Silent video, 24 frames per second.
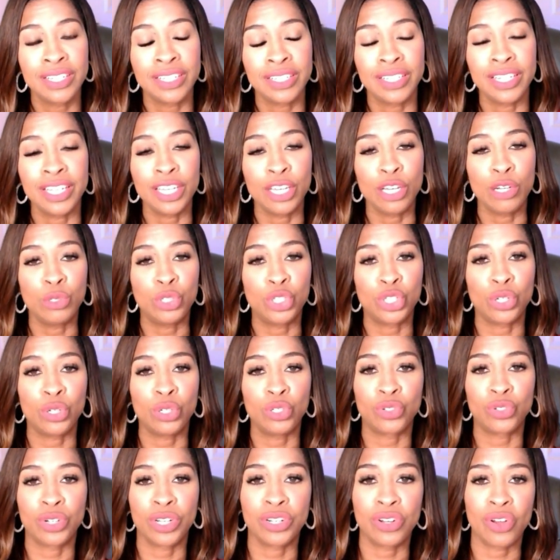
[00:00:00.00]
Leo
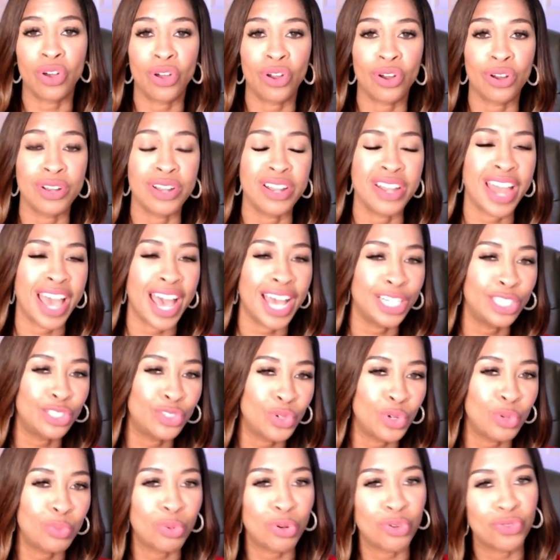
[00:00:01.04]
children are
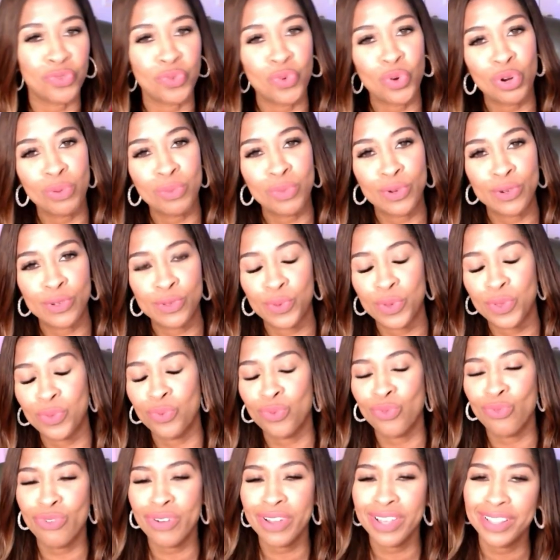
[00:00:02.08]
natural performers with
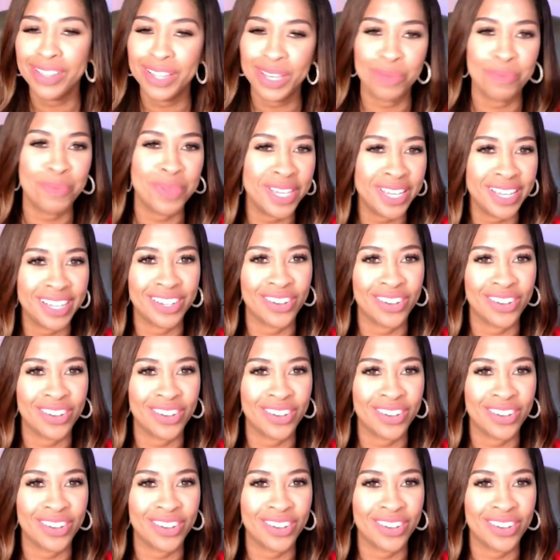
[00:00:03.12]
really big